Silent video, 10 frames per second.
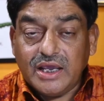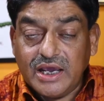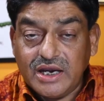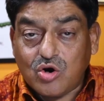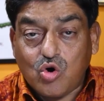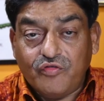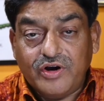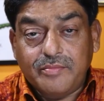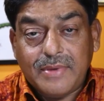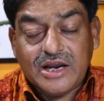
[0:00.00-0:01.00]
In
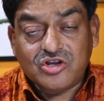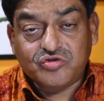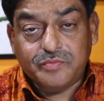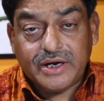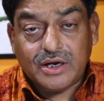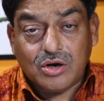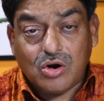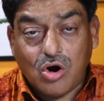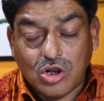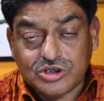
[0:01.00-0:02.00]
COVID management
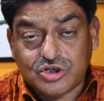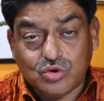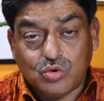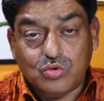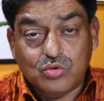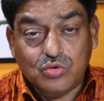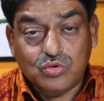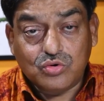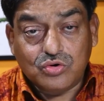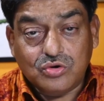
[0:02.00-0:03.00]
also,
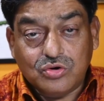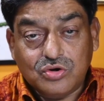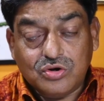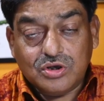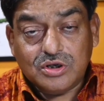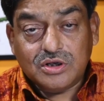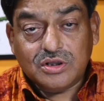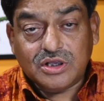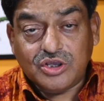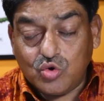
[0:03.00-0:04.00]

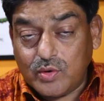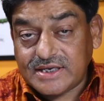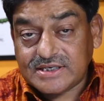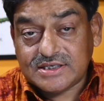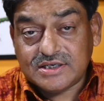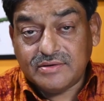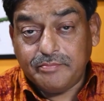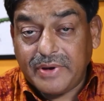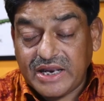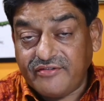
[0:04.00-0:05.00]
the US
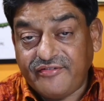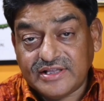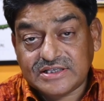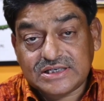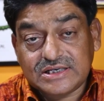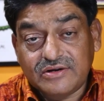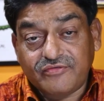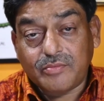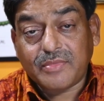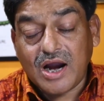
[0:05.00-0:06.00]
benefits
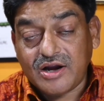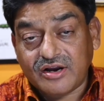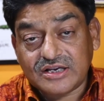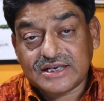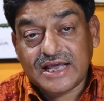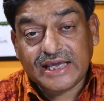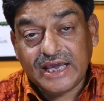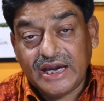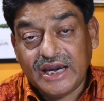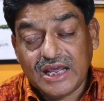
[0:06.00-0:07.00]
from countries like
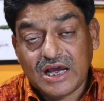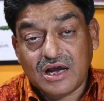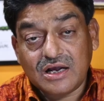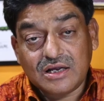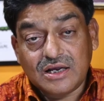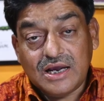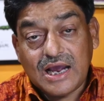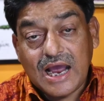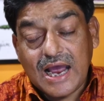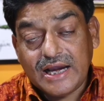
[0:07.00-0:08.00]
India
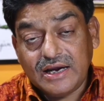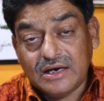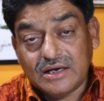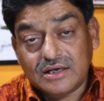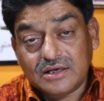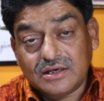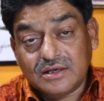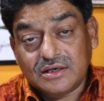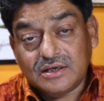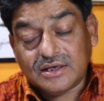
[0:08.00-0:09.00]
and
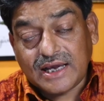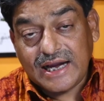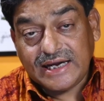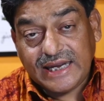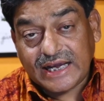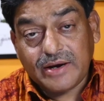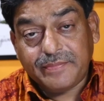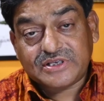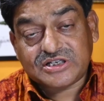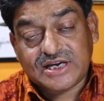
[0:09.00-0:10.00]
can take up
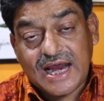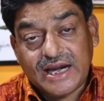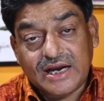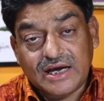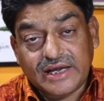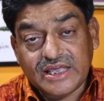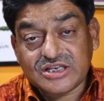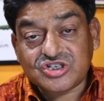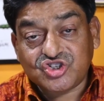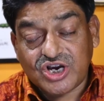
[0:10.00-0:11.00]
its stand
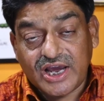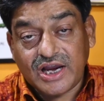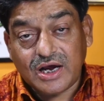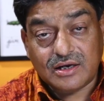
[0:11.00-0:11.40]
against China.